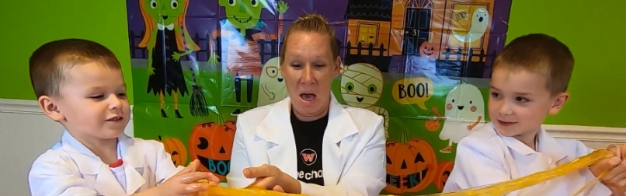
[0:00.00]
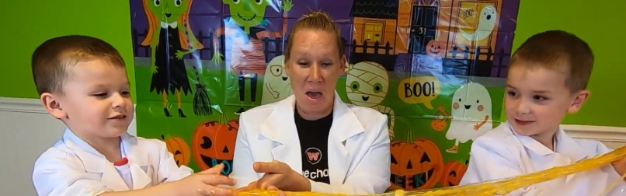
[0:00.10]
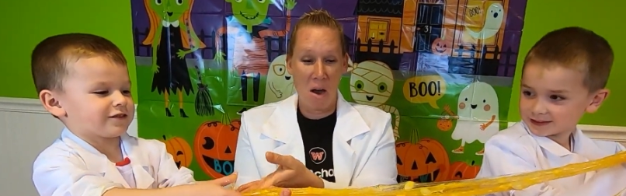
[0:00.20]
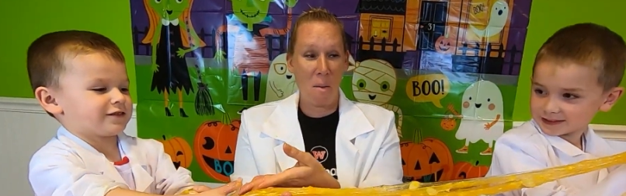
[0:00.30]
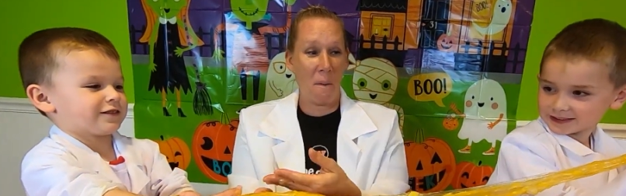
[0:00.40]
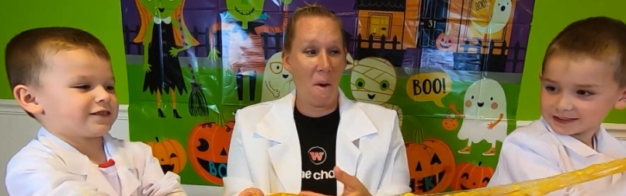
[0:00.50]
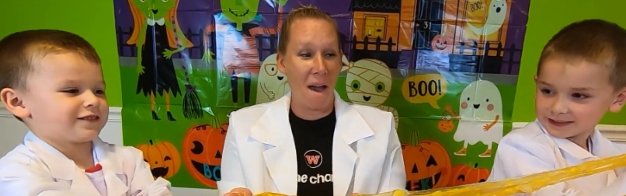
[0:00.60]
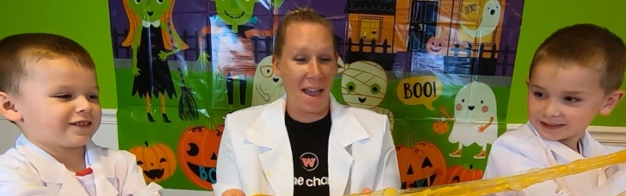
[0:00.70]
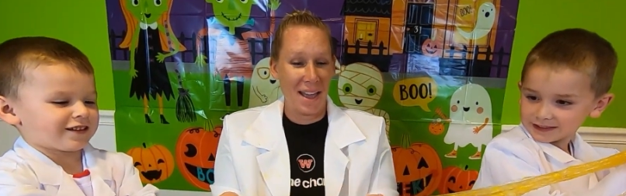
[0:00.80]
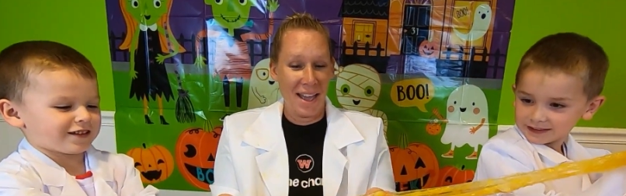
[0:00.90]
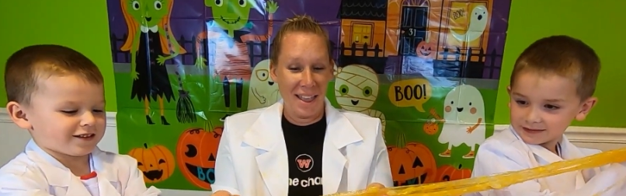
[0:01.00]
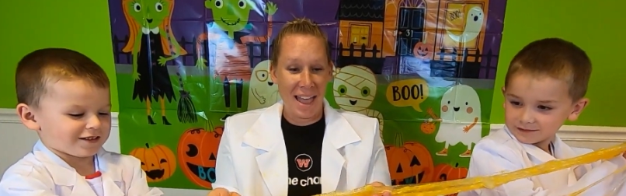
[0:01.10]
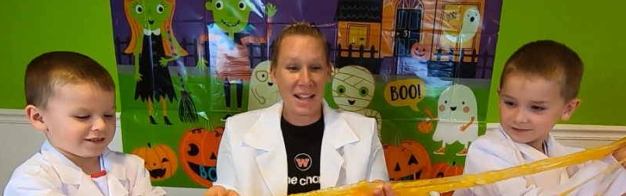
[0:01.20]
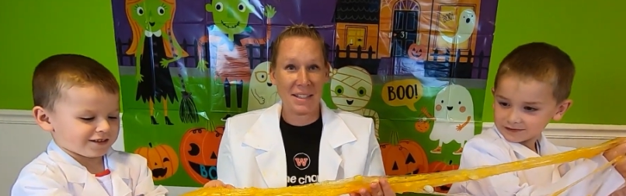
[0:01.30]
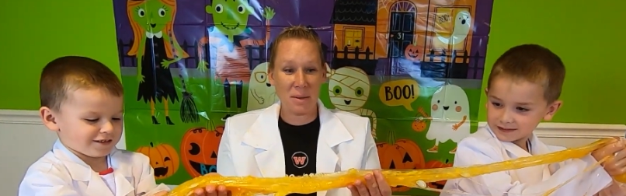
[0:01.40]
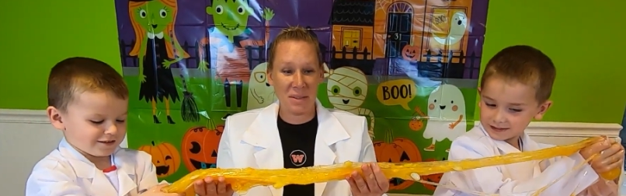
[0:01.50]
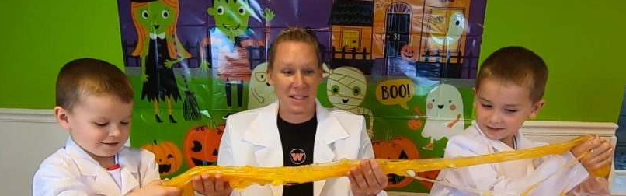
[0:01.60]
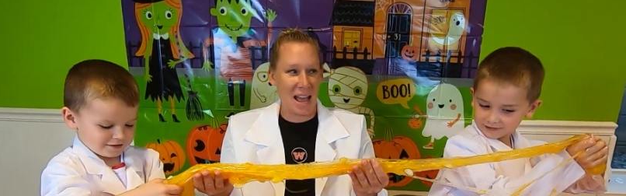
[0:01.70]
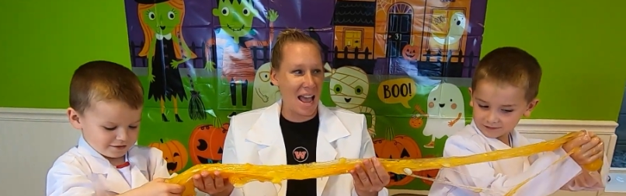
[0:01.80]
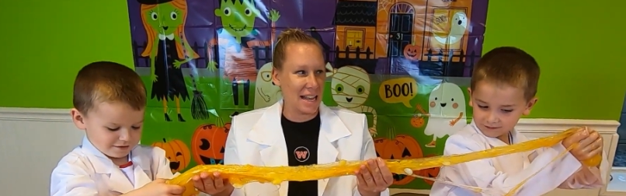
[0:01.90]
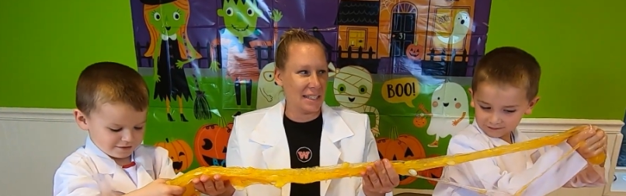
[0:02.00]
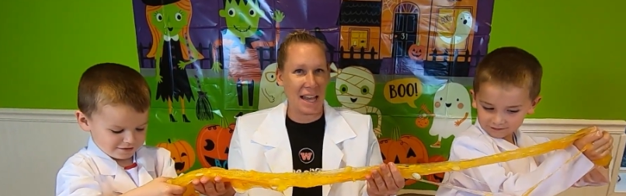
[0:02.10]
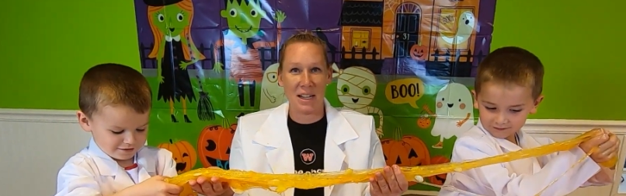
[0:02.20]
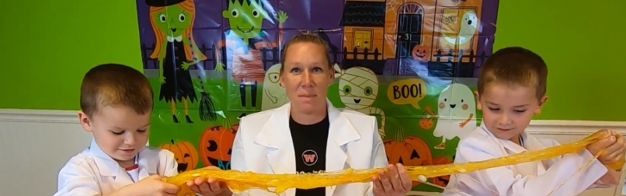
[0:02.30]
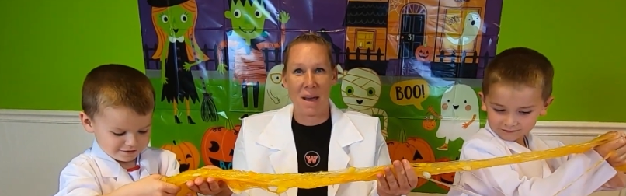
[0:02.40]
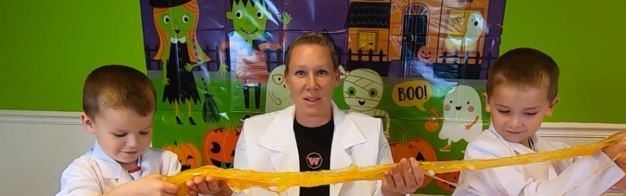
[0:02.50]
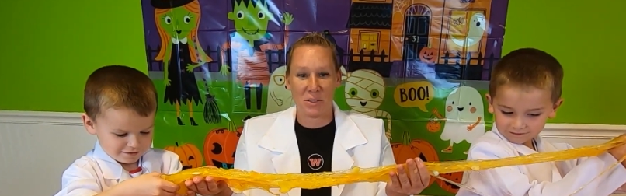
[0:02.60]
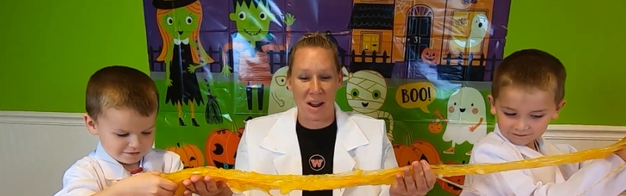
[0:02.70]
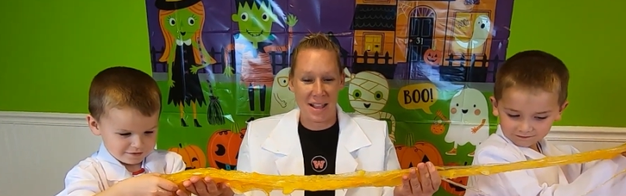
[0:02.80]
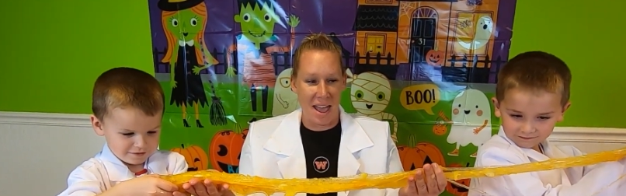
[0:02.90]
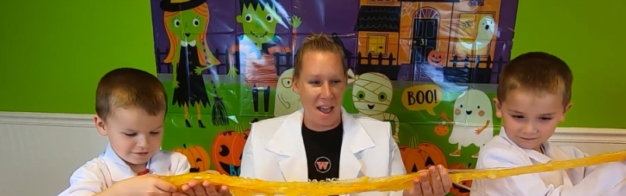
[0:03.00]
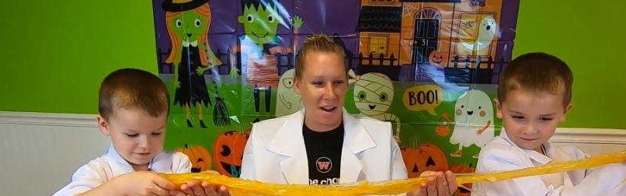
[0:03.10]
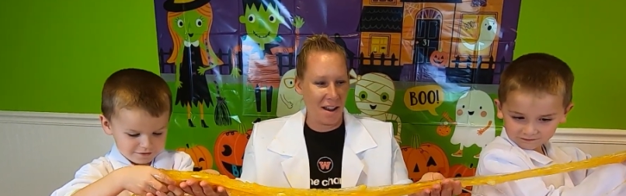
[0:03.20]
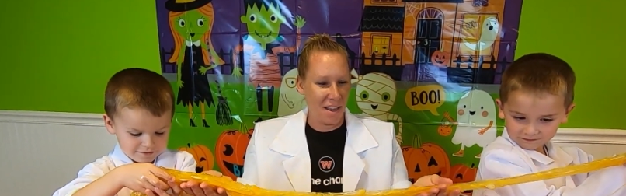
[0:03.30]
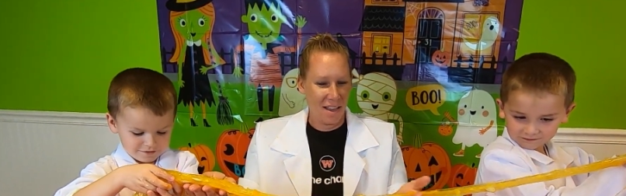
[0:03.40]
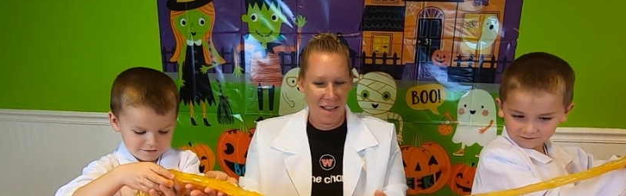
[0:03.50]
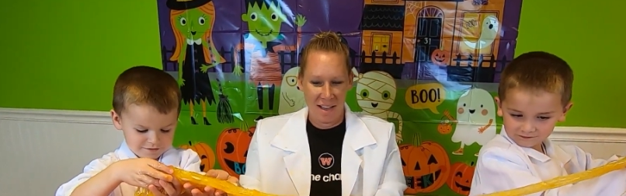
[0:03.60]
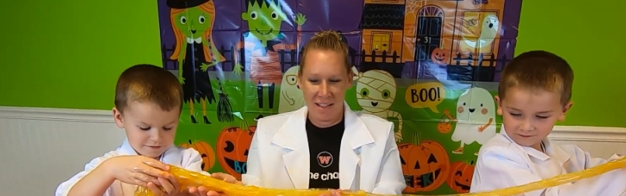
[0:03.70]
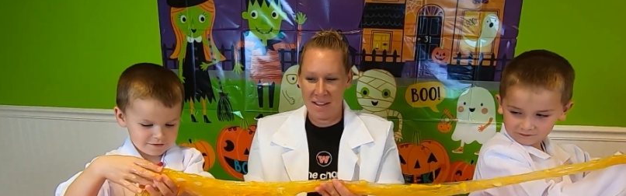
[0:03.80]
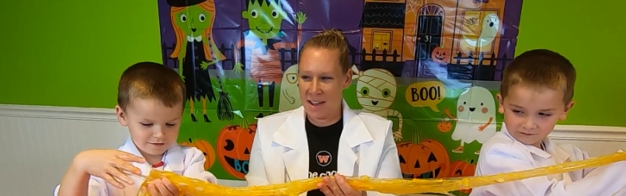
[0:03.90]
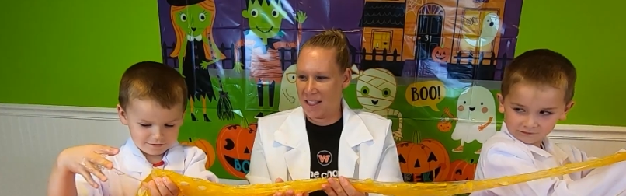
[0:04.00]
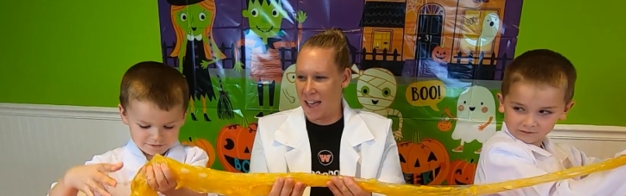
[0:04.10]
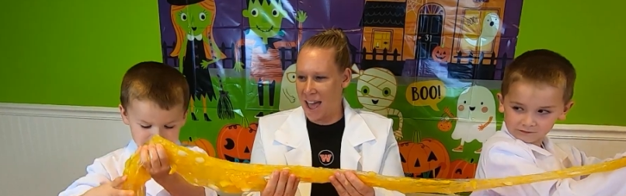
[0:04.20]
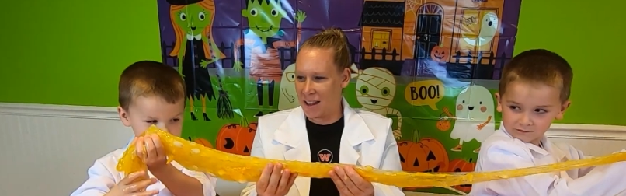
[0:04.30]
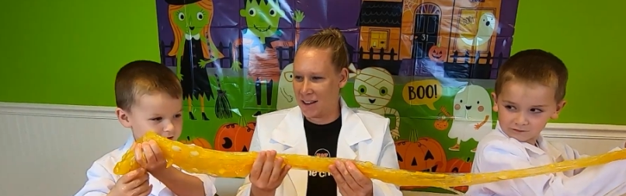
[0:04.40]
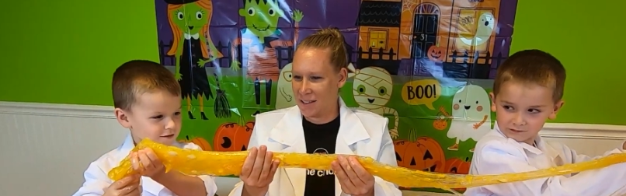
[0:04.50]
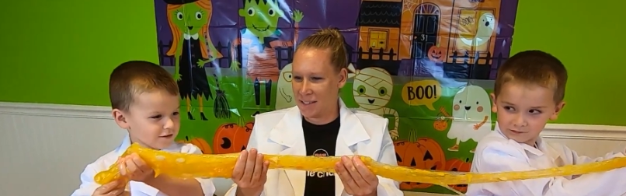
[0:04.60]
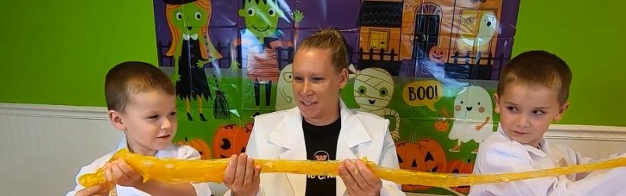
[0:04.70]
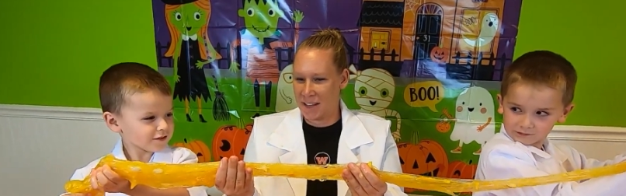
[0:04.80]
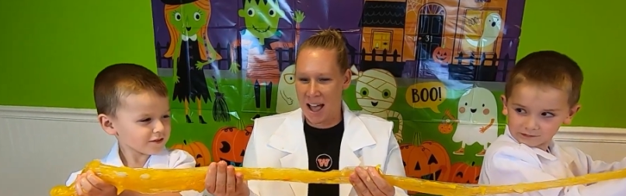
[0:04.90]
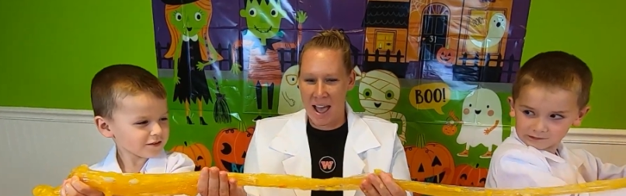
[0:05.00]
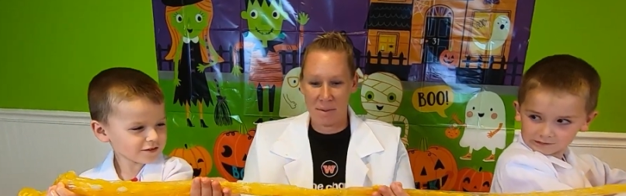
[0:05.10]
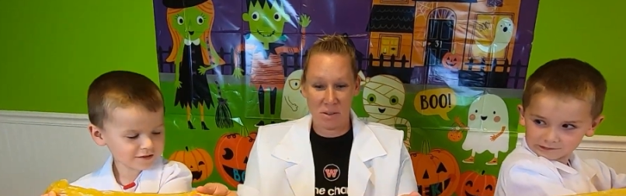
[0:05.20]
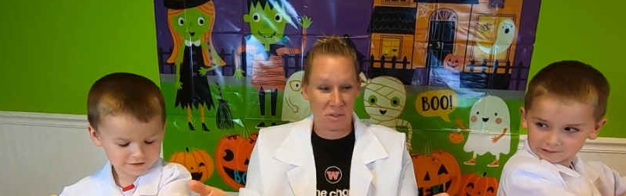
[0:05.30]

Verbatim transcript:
Speaker 1: Oh boy, that's some science at its best right there. Look at that slime